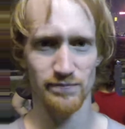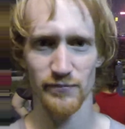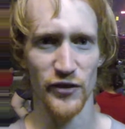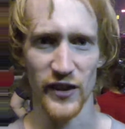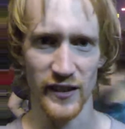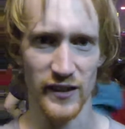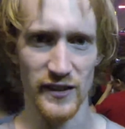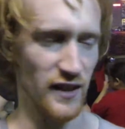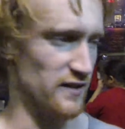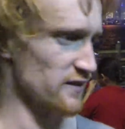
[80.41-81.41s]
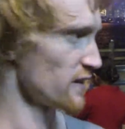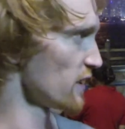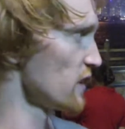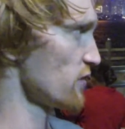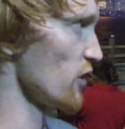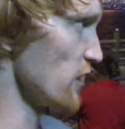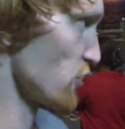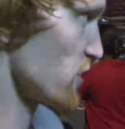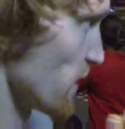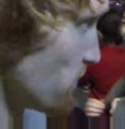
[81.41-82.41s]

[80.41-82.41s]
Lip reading: thing that he does. Very interesting.